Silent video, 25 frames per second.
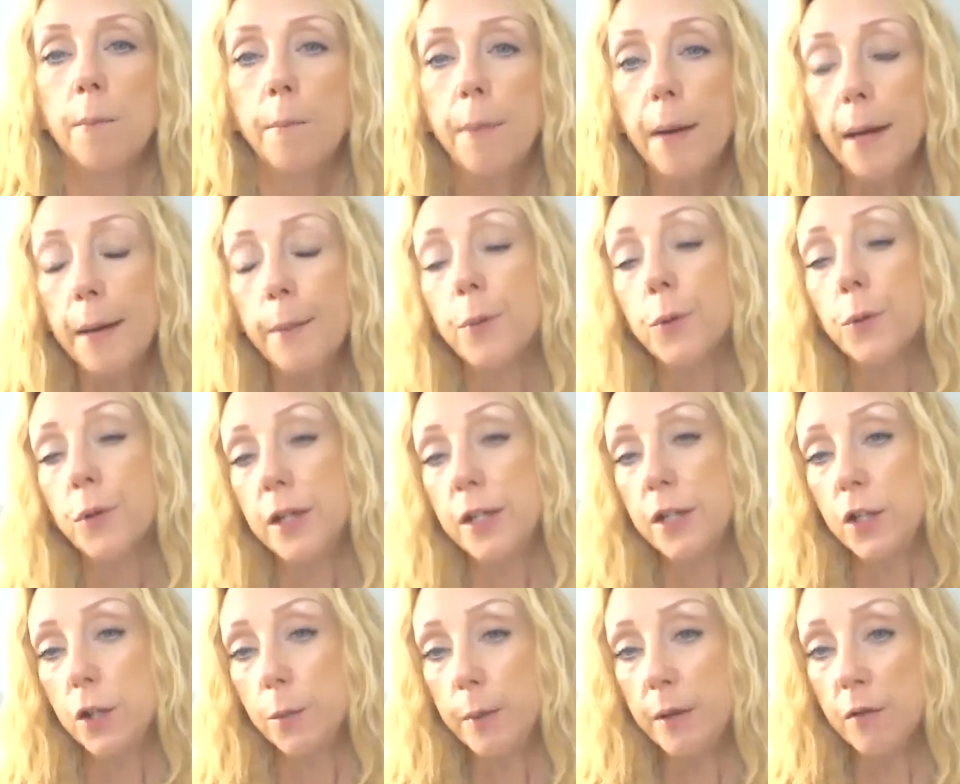people
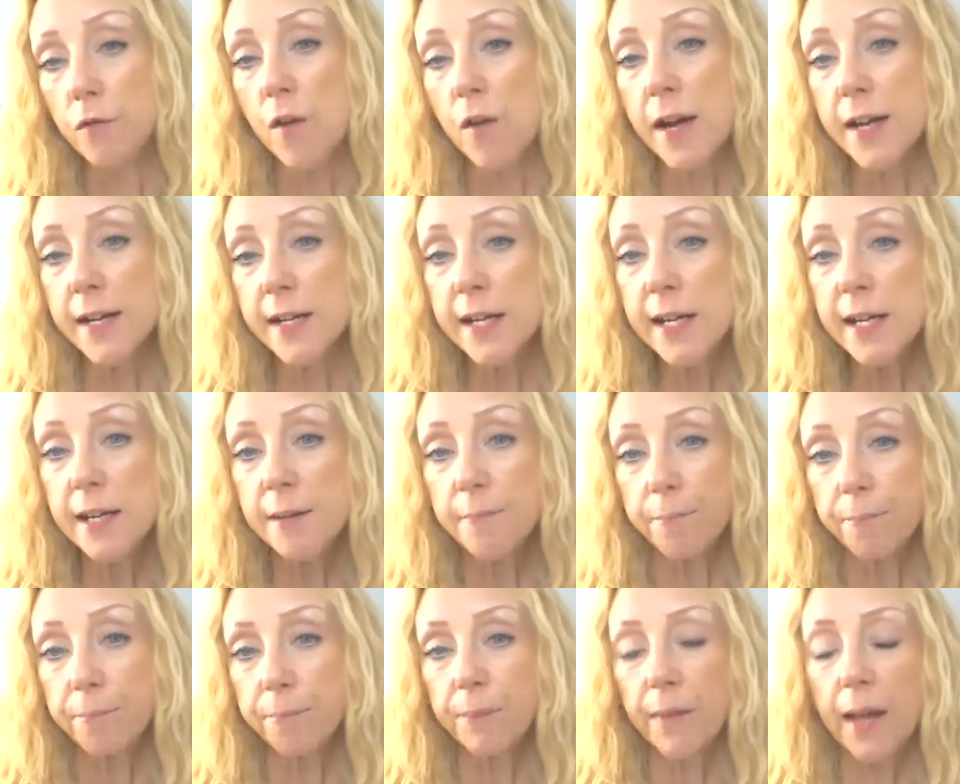need to be ready,
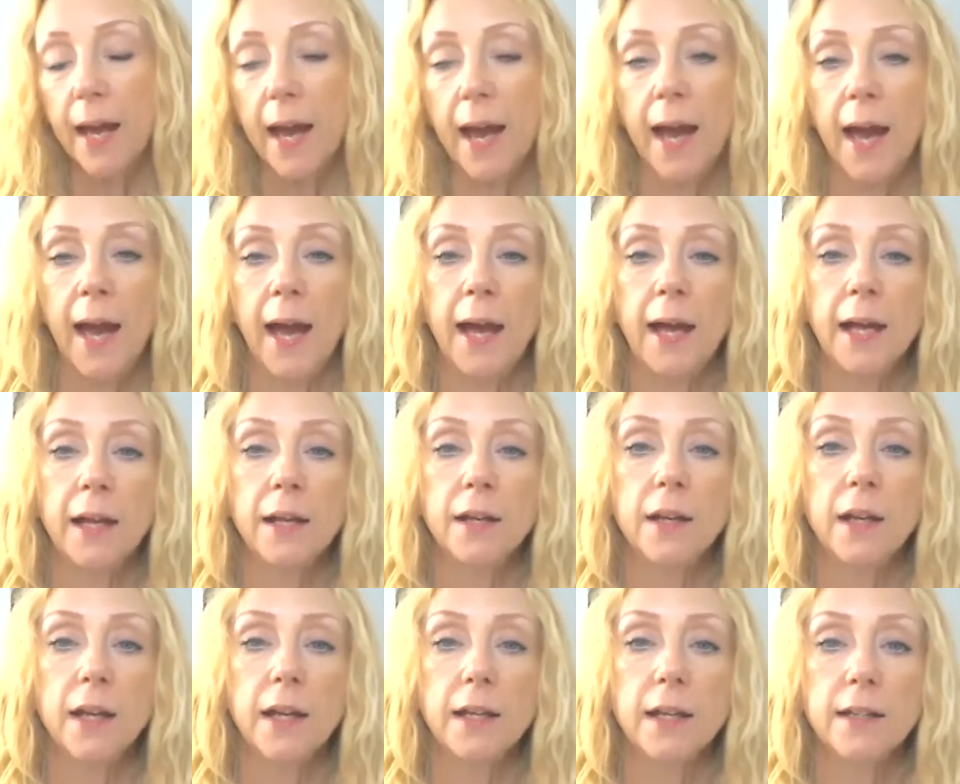
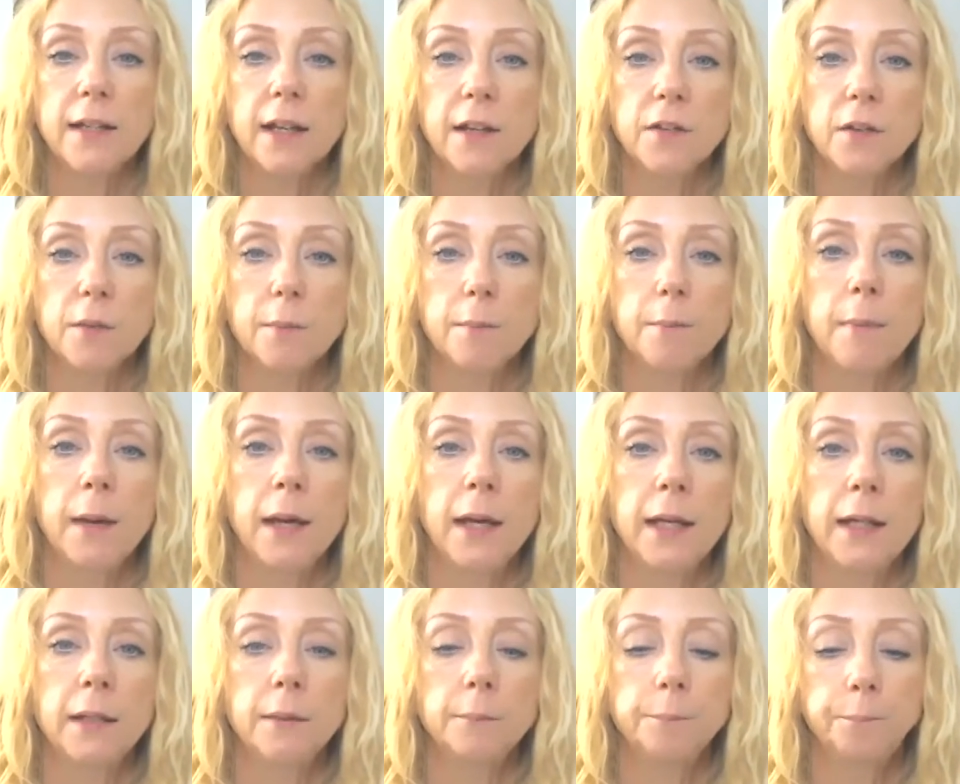and it doesn't
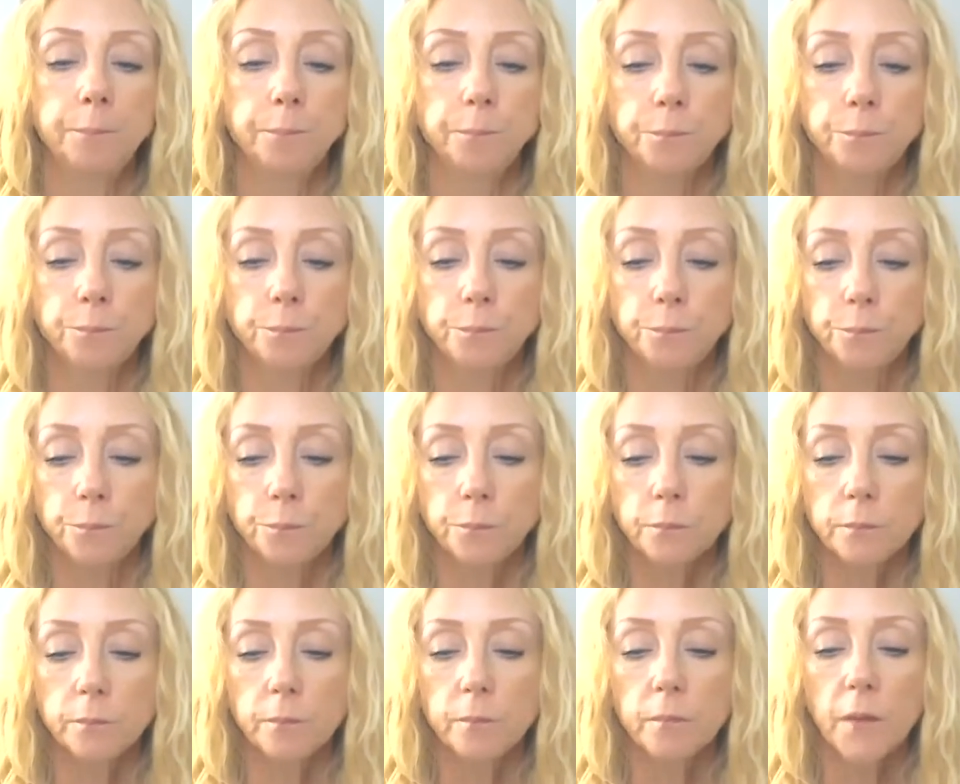mean
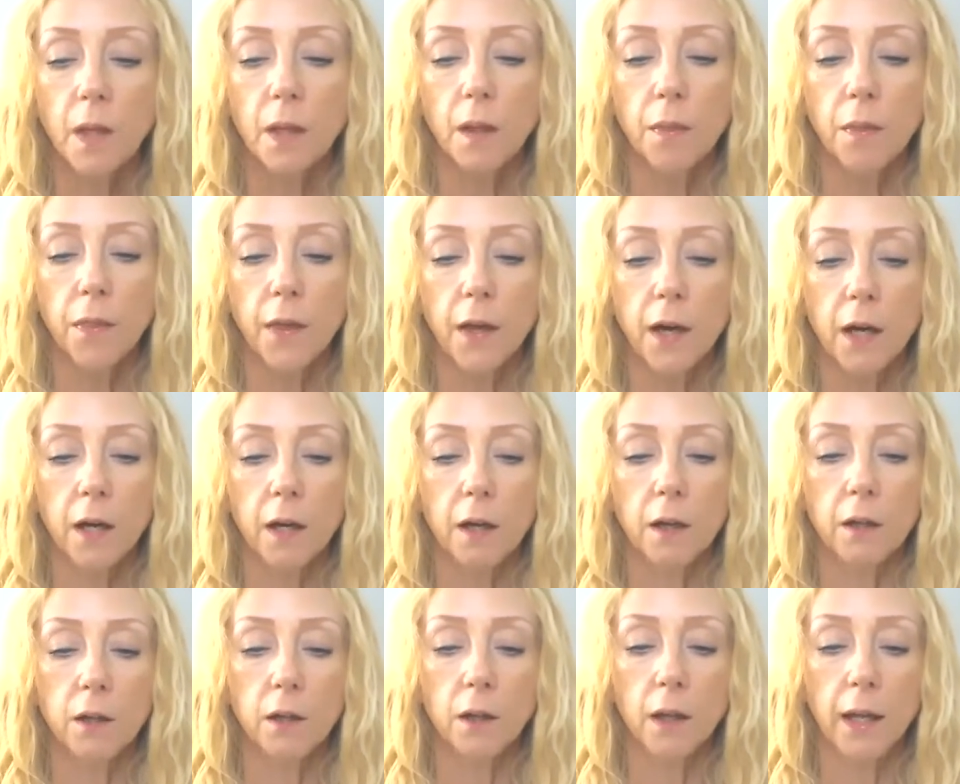
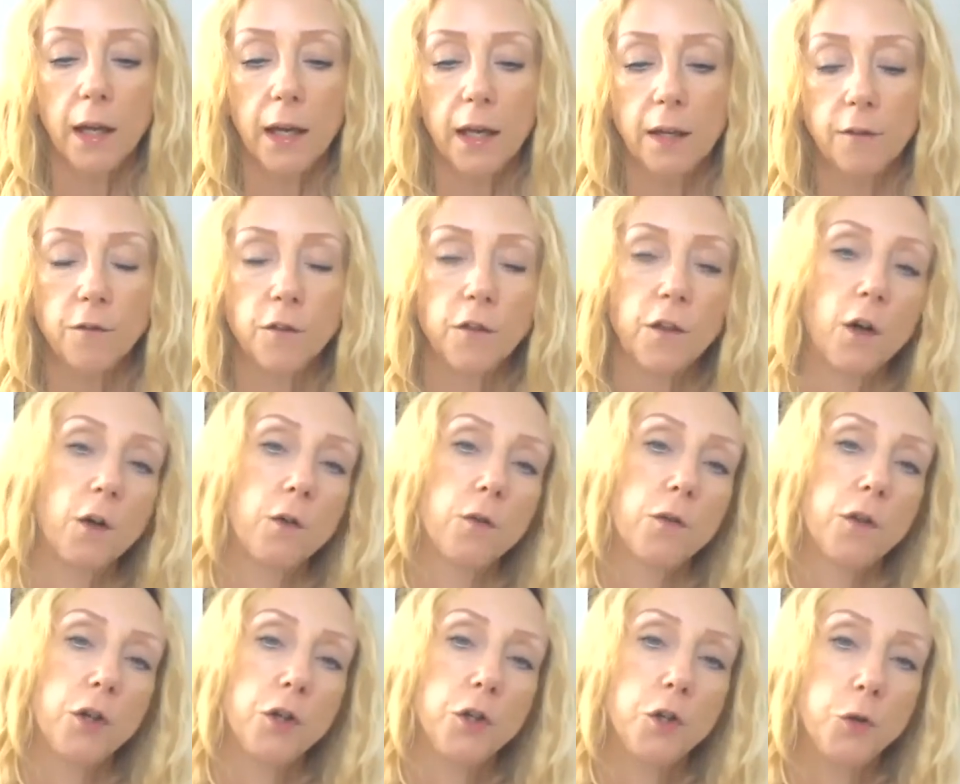that even
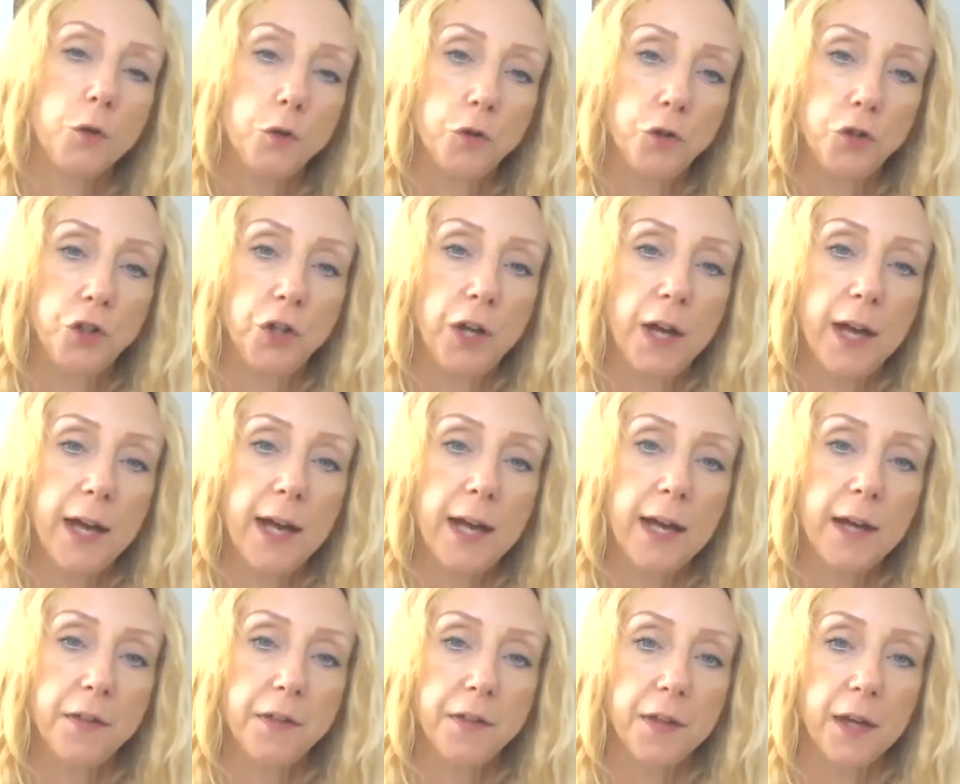though that you
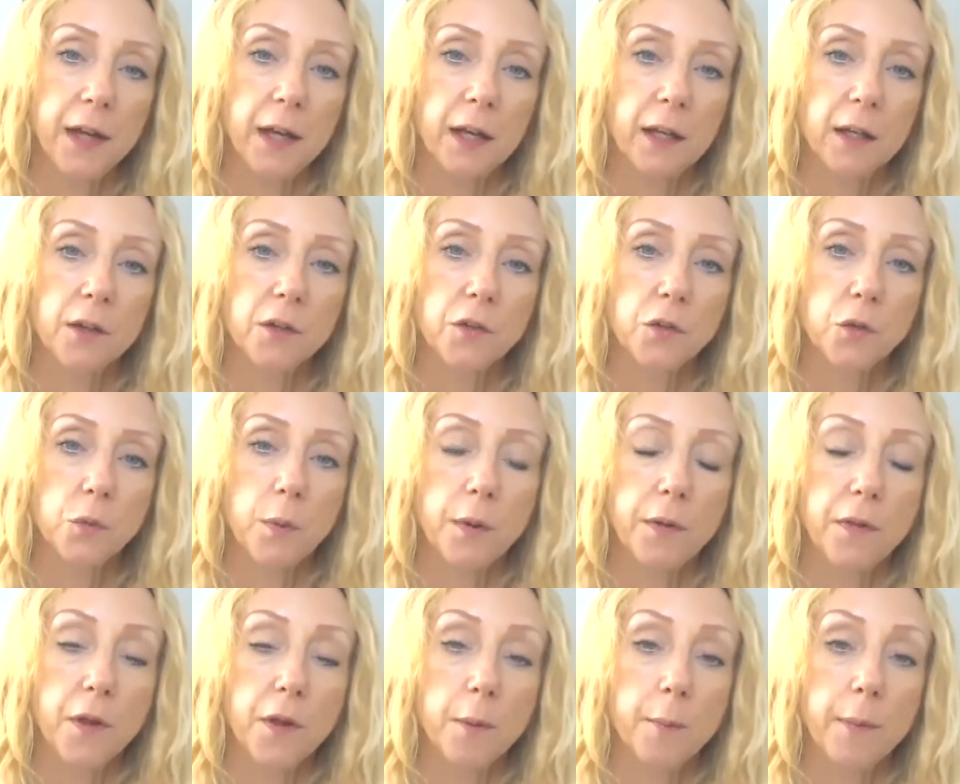share things
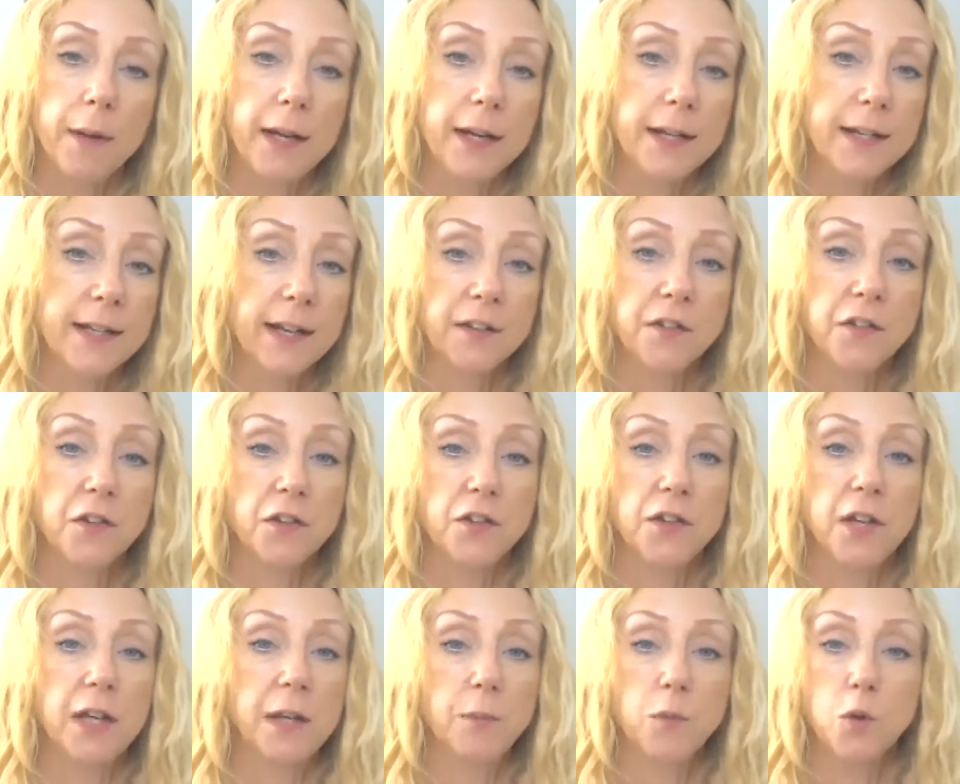with them and it doesn't
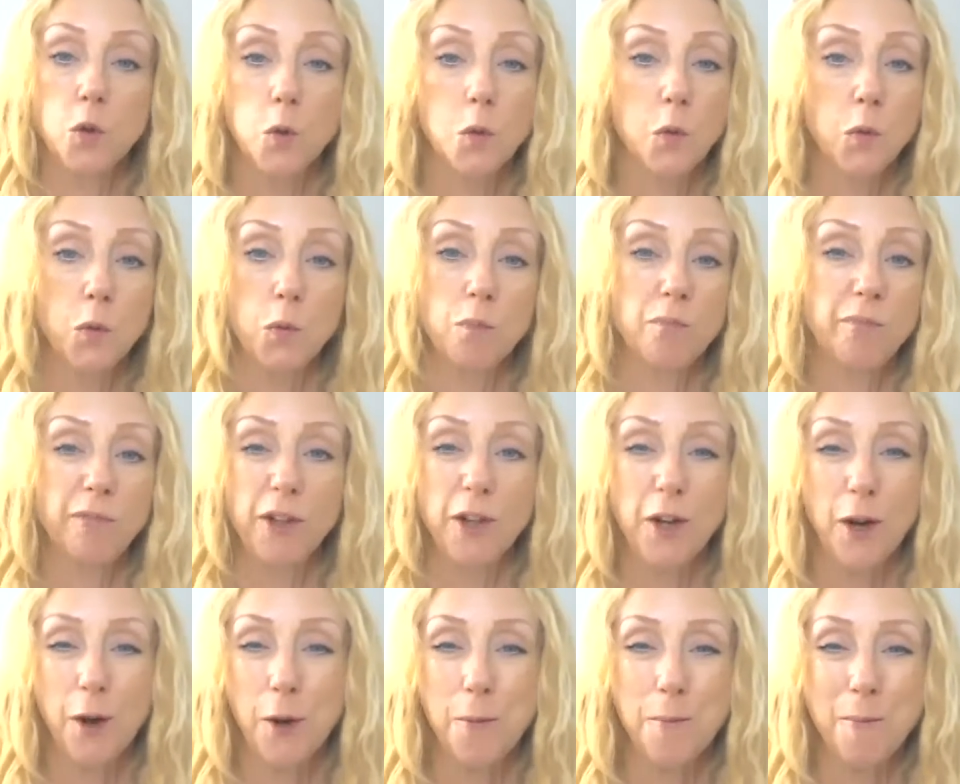seem to,
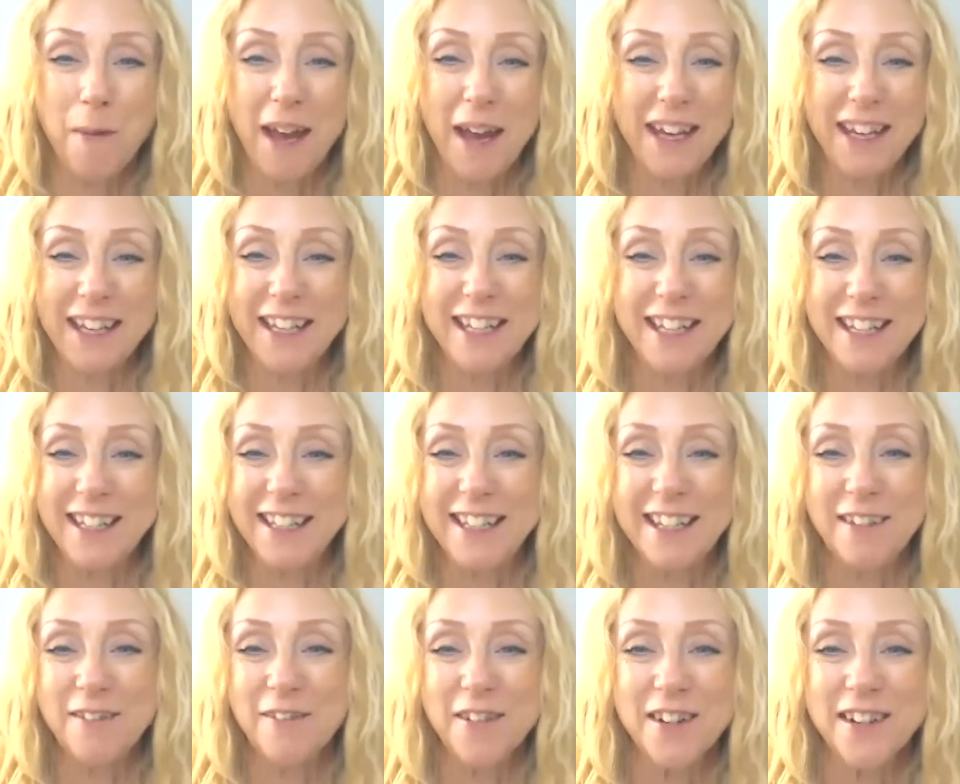you know, make any
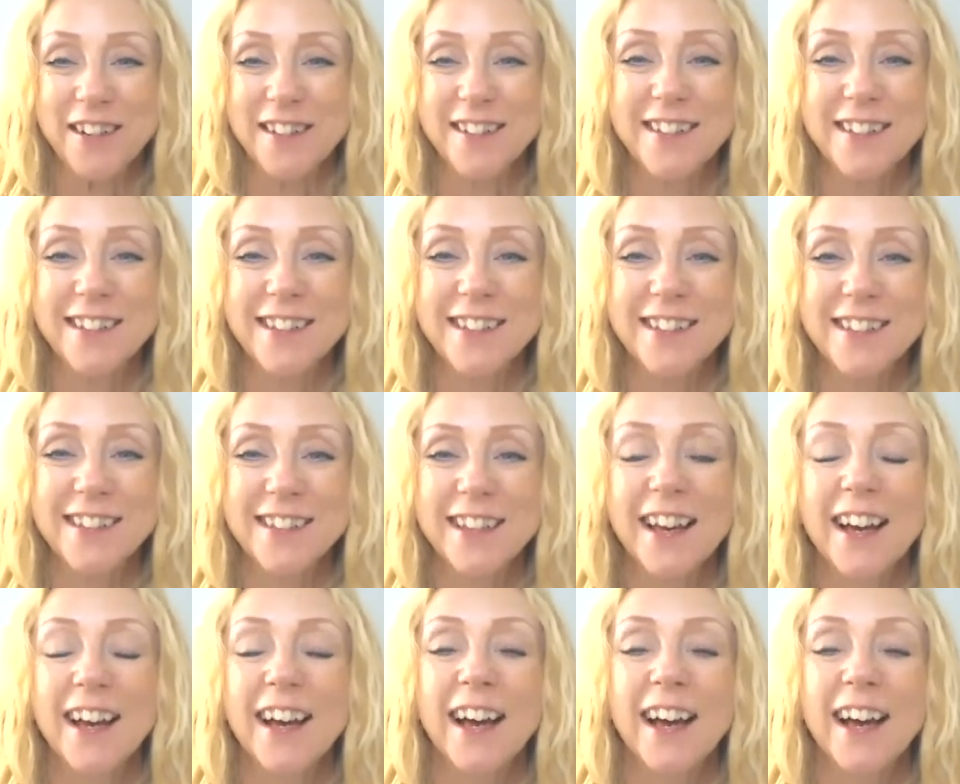difference,